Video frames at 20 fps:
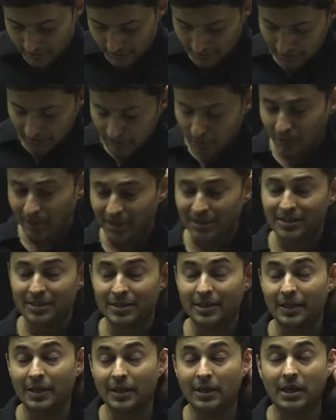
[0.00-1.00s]
Louis.
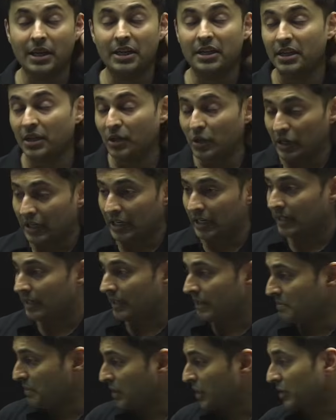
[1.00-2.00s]
I did not get time
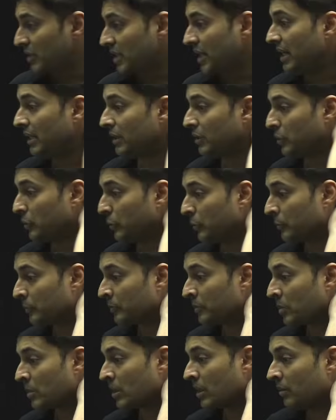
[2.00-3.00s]
because I had to
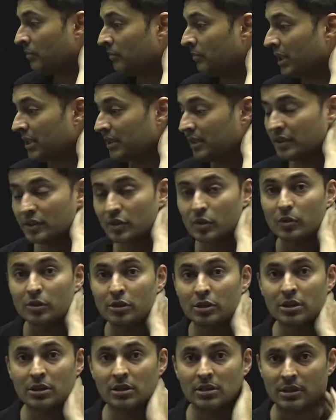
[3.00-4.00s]
make these
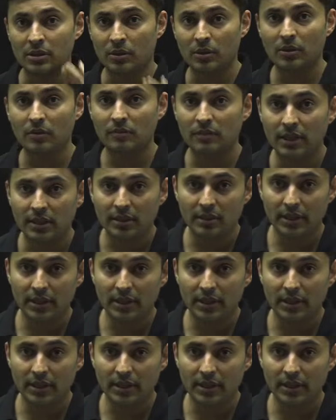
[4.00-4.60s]
questions and all of that, right?